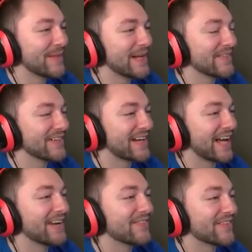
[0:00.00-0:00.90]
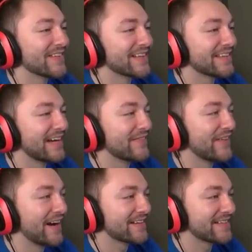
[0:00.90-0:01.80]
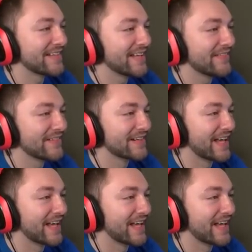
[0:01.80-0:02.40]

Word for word: people came from this side. Foxy never